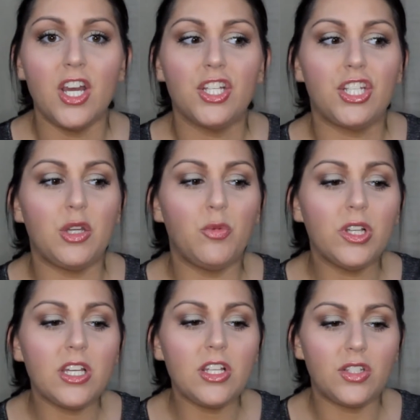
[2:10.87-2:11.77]
she
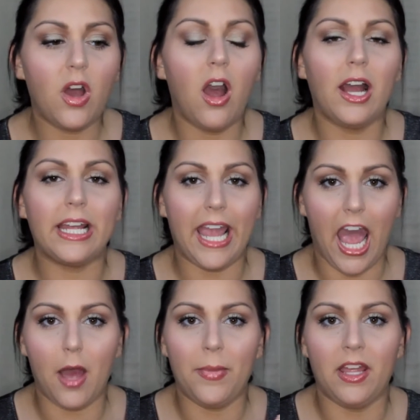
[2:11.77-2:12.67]
really saw a
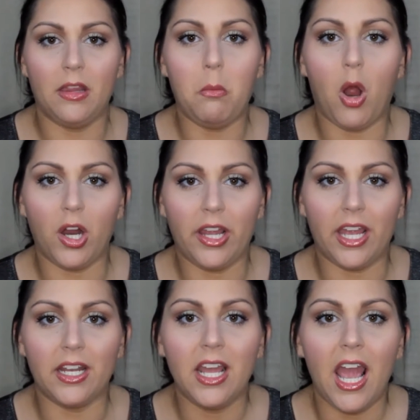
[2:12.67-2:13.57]
gap in the
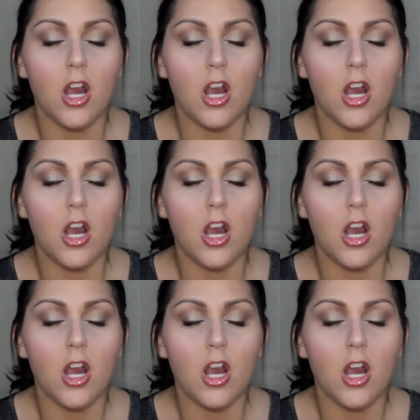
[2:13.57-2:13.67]
market.